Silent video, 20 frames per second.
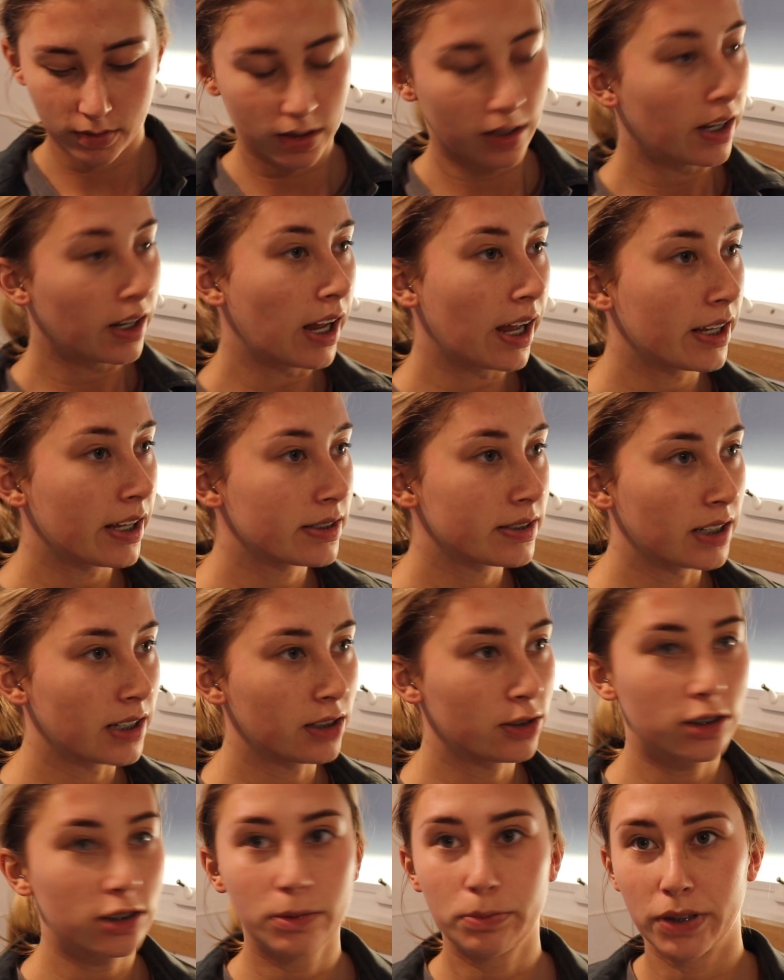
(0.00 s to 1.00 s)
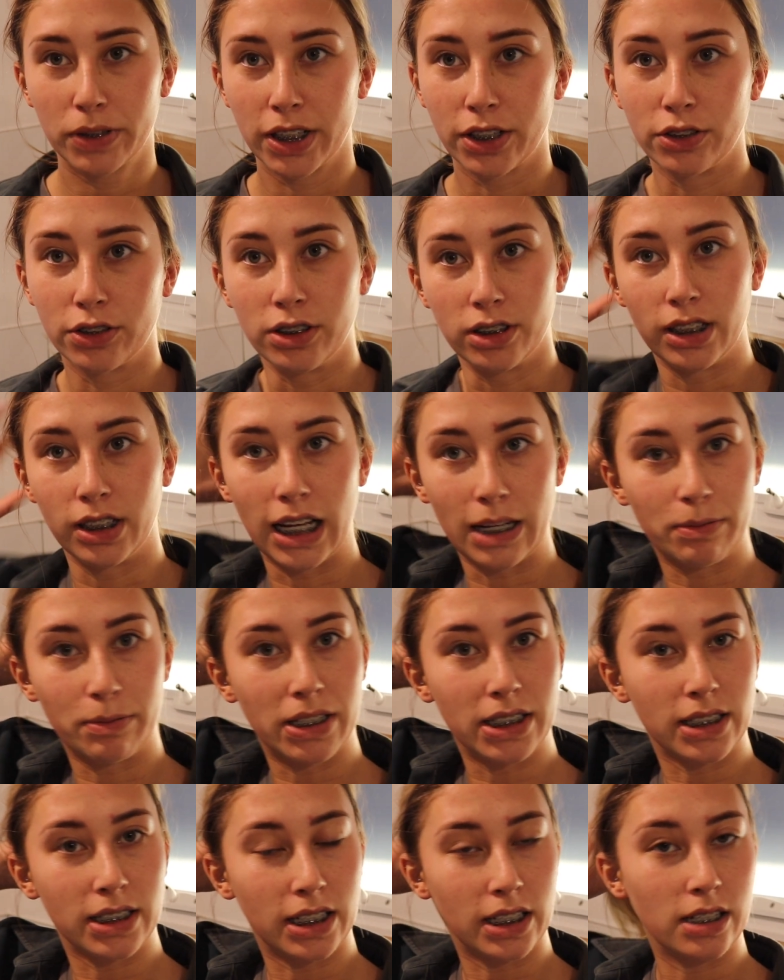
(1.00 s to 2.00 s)
Okay, so that looks pretty good. Like my
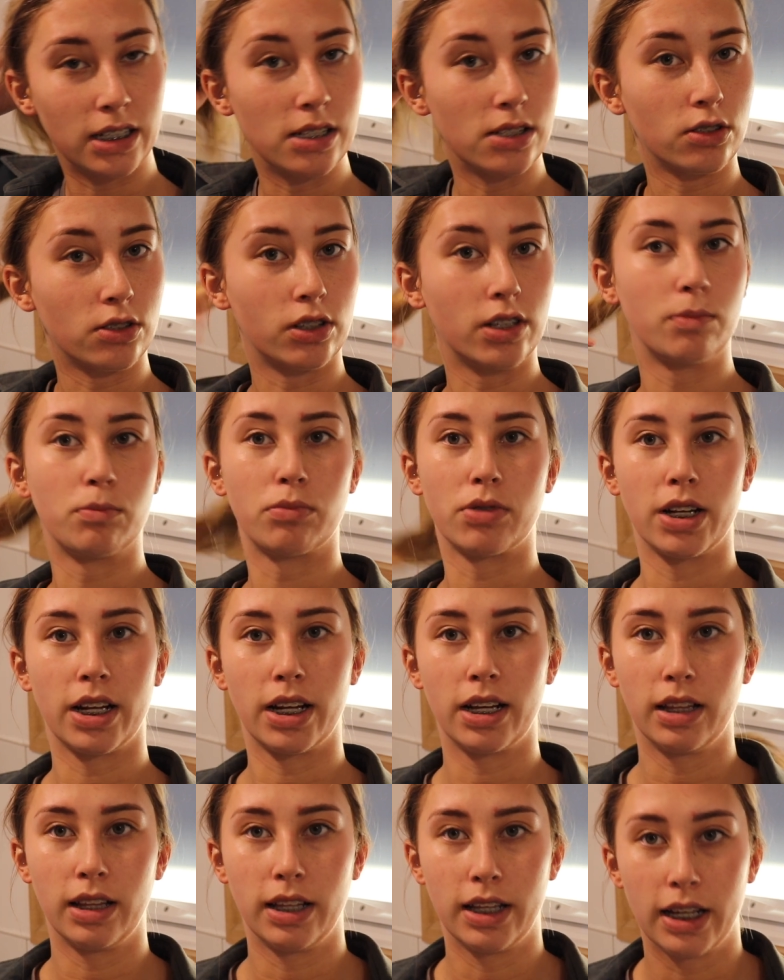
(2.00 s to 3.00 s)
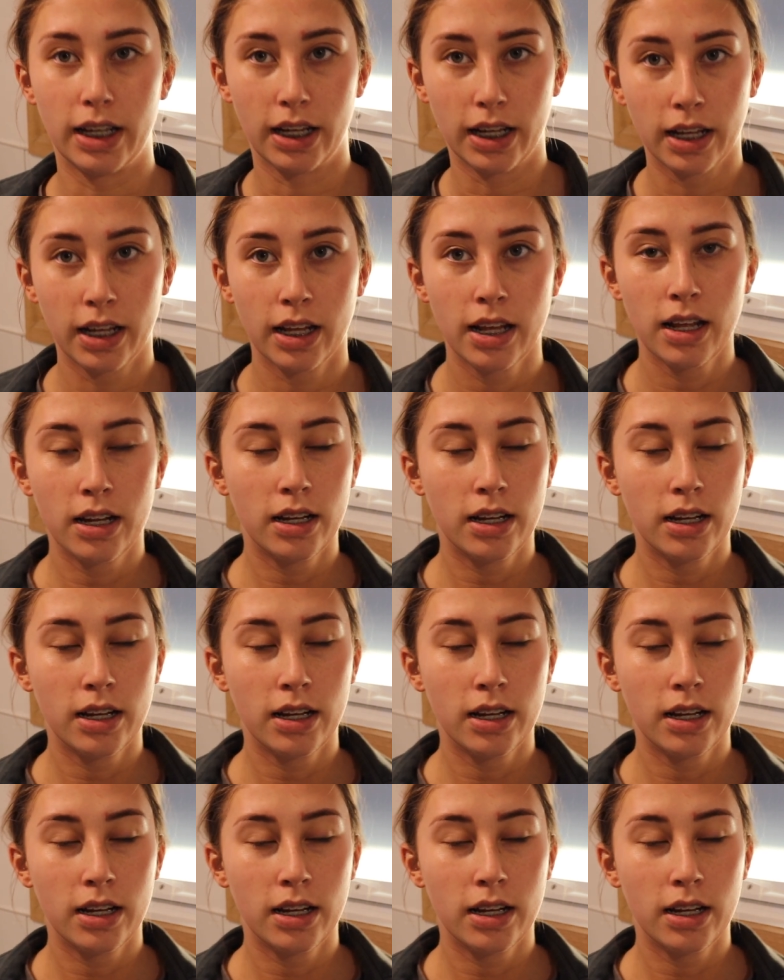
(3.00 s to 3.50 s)
skin is looking pretty clear.